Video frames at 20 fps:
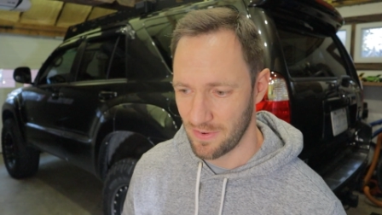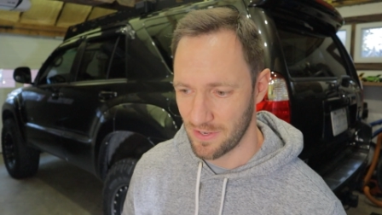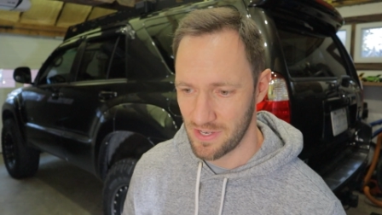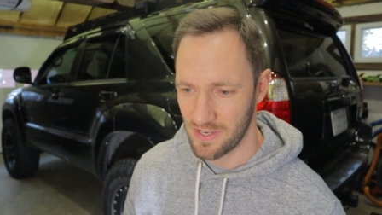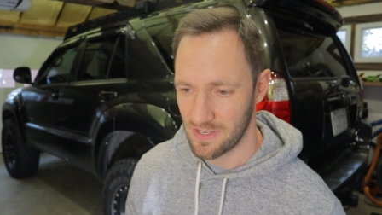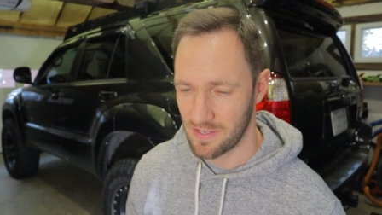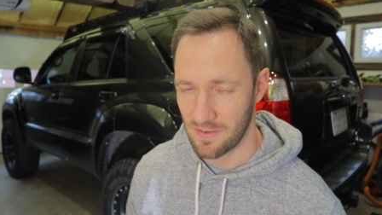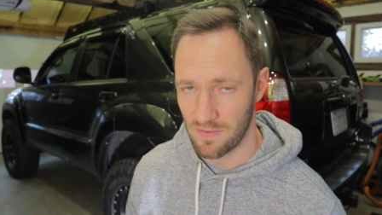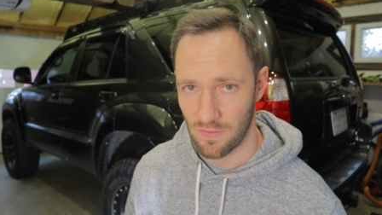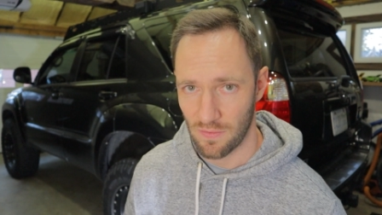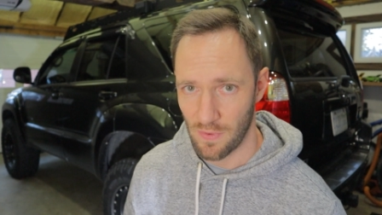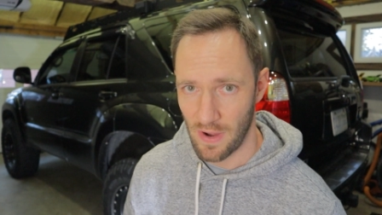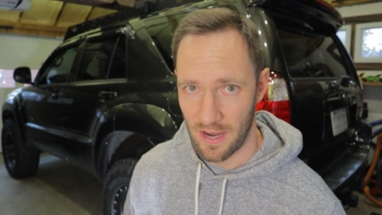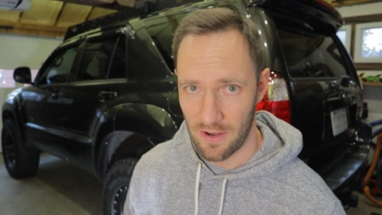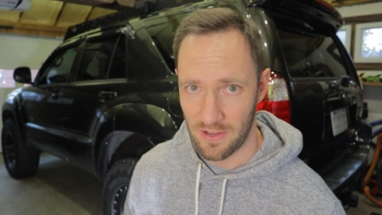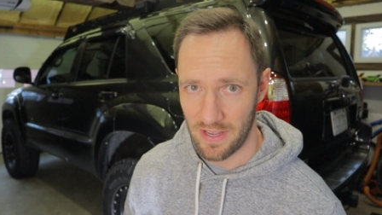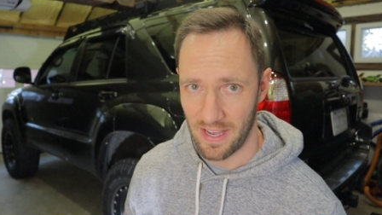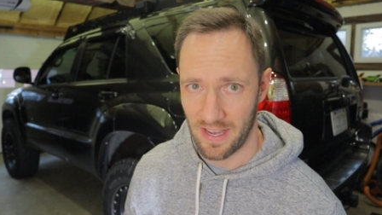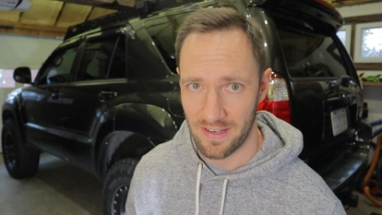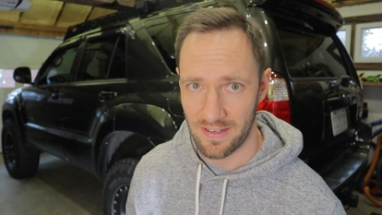I just
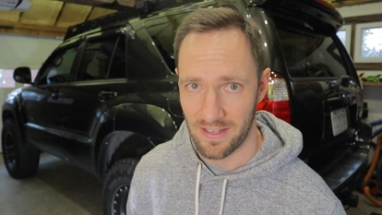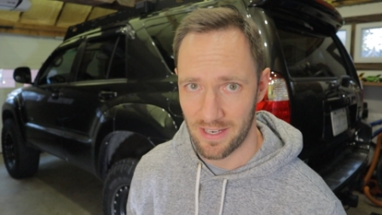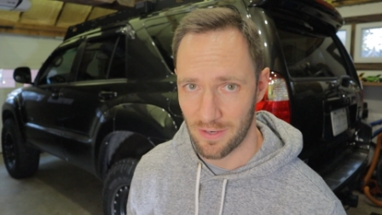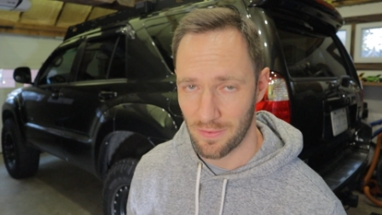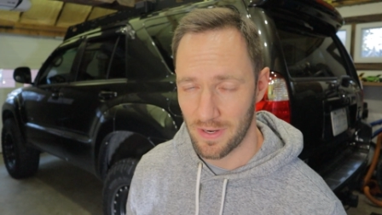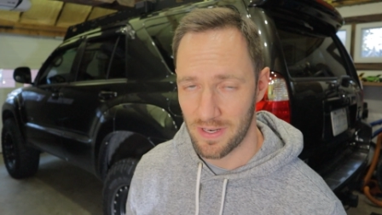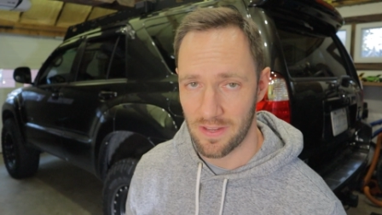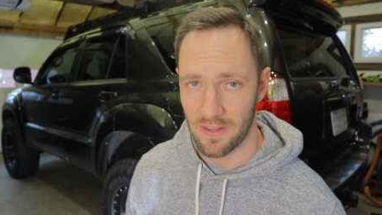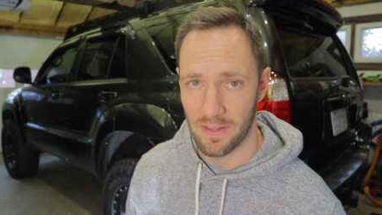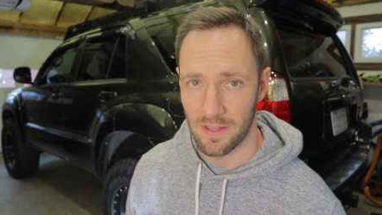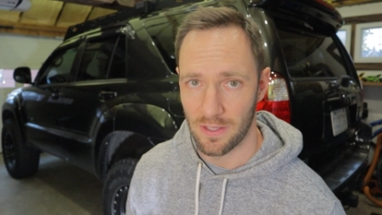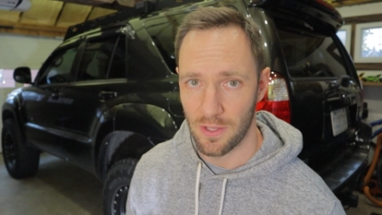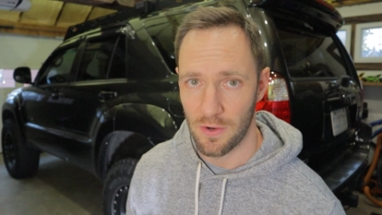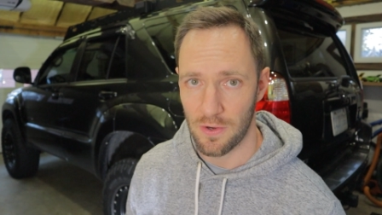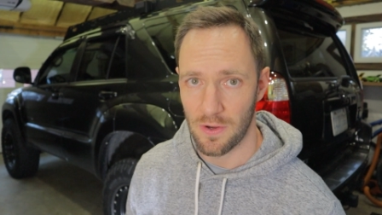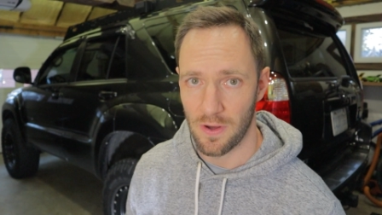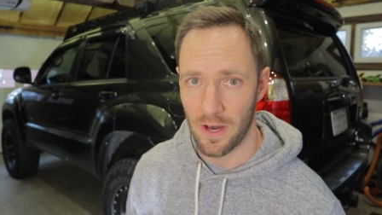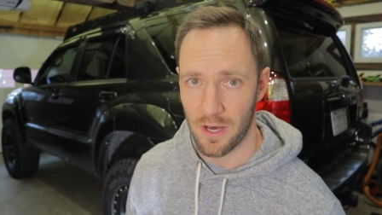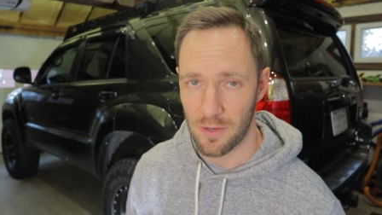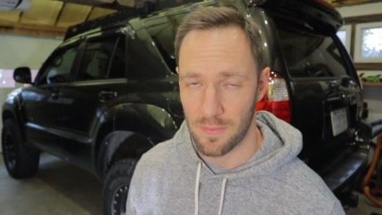rattle canned it. I went to the
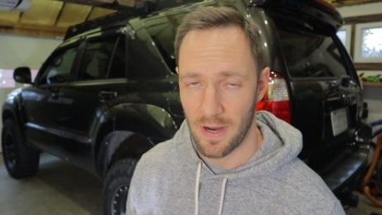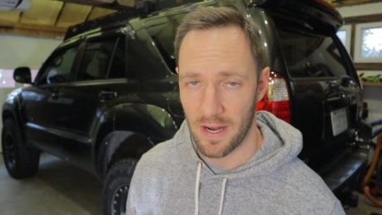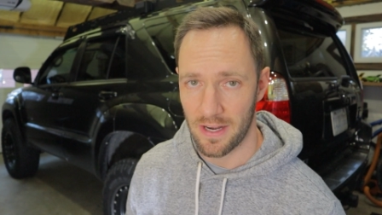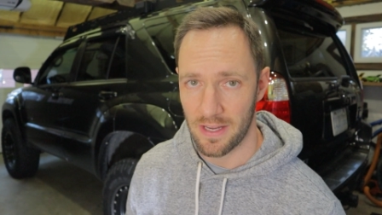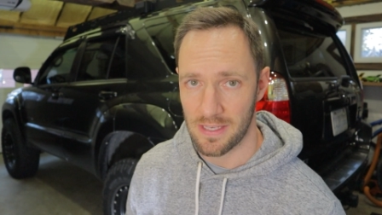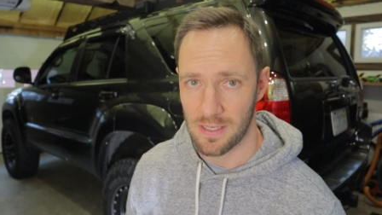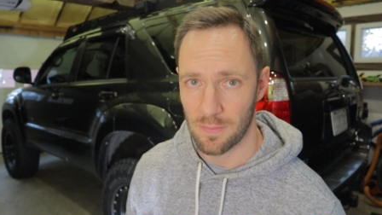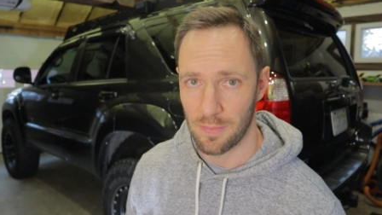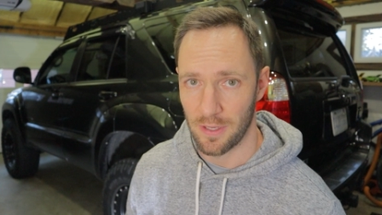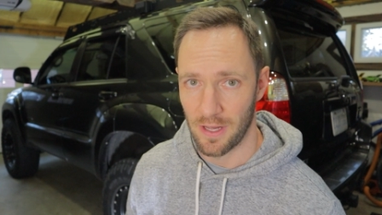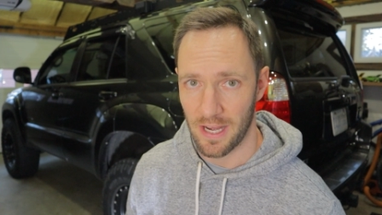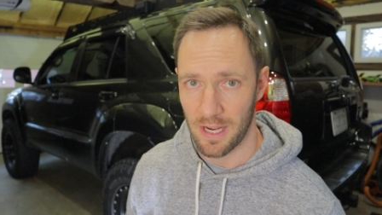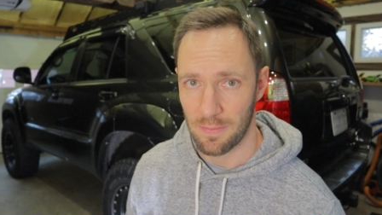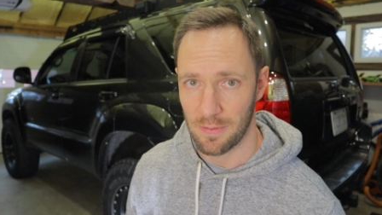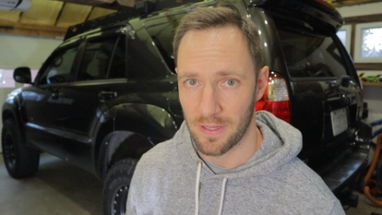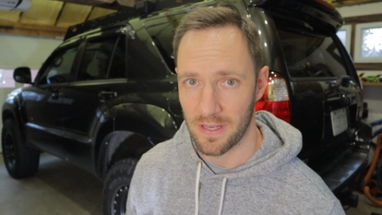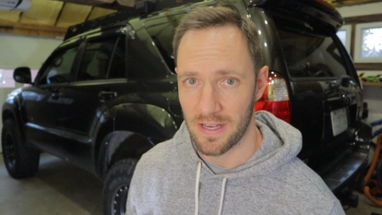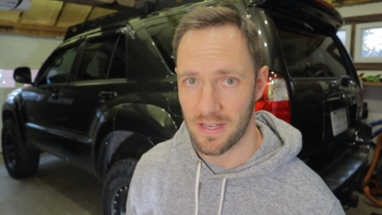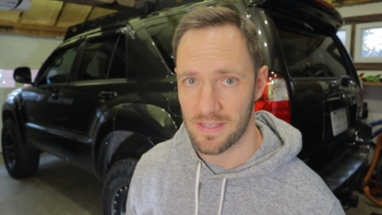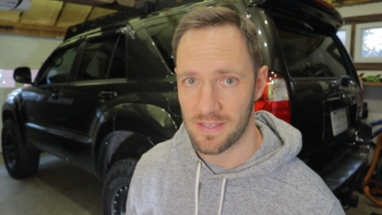local auto body supply
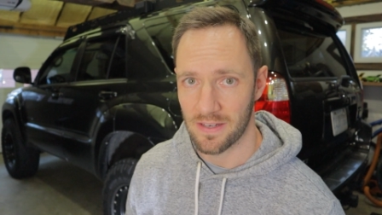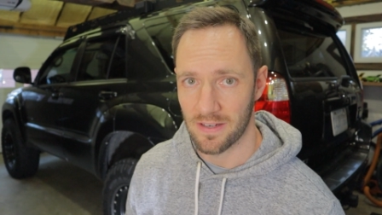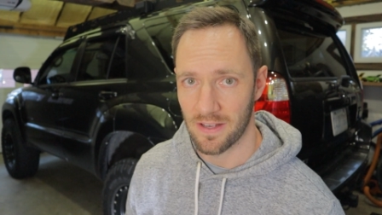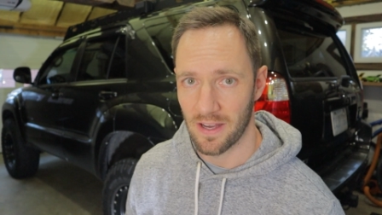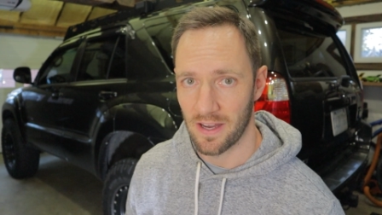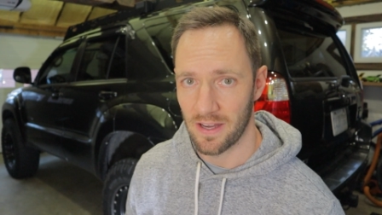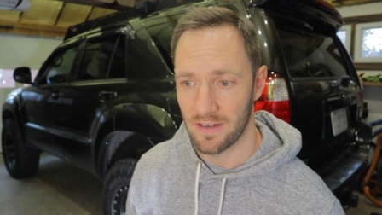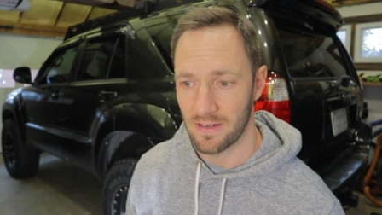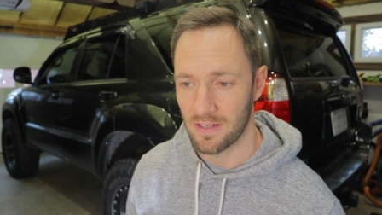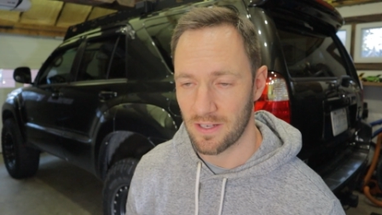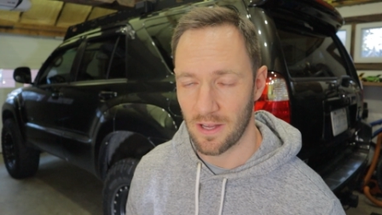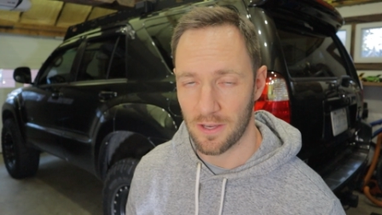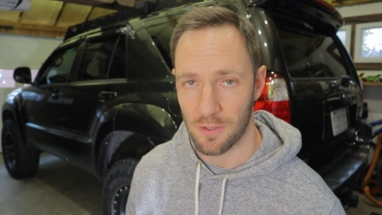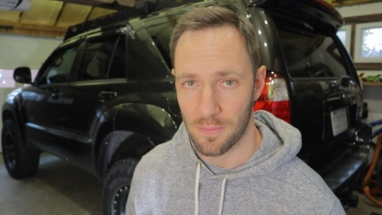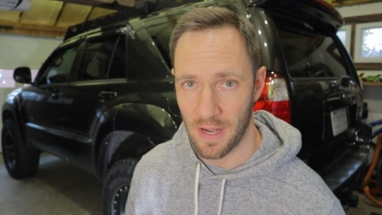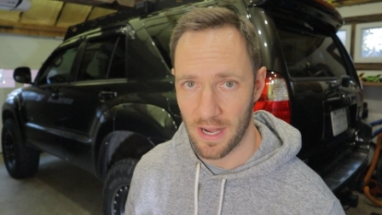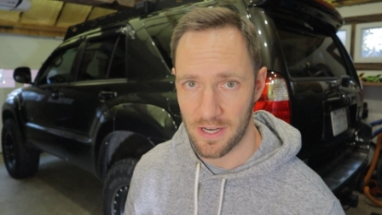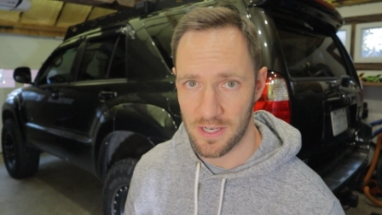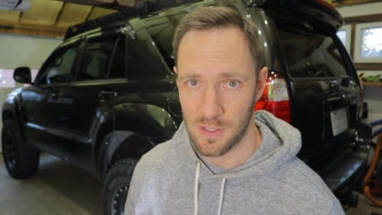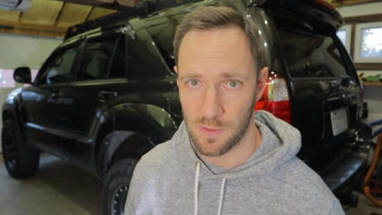place and got color
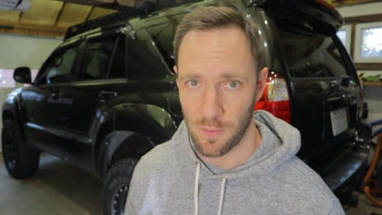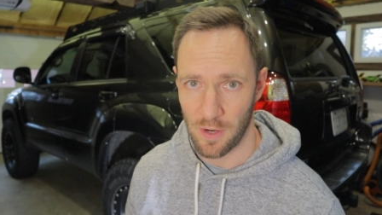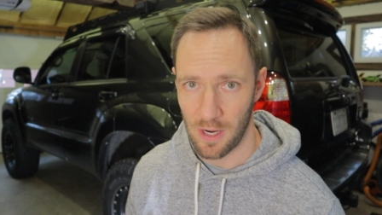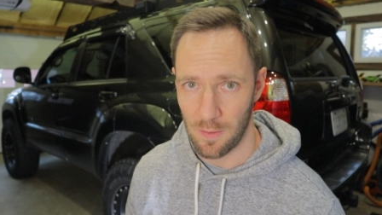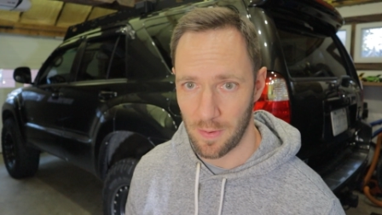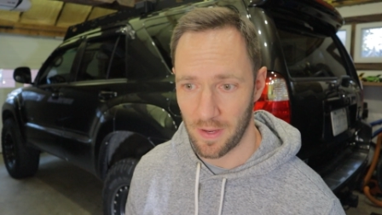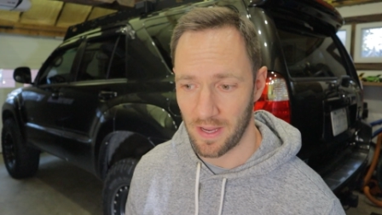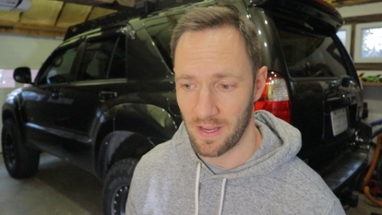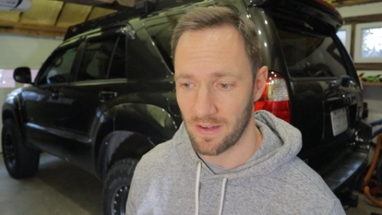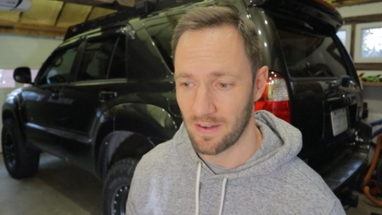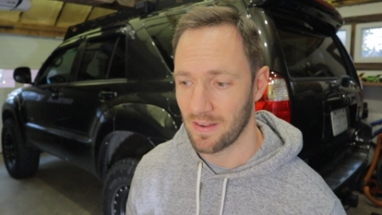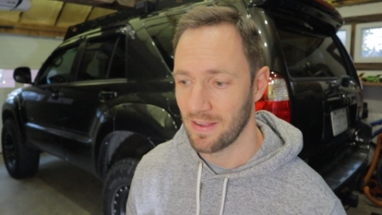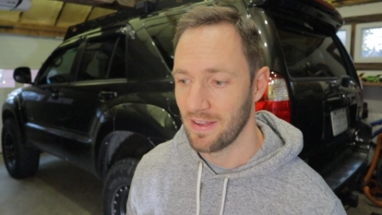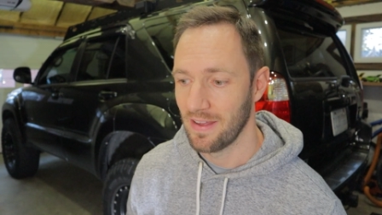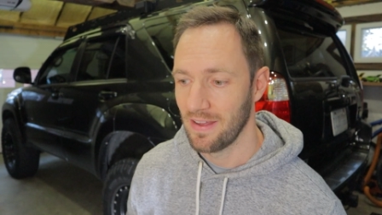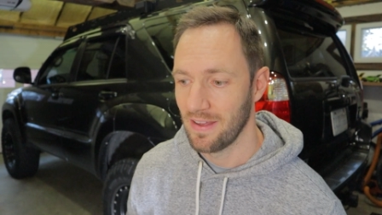matched spray paint.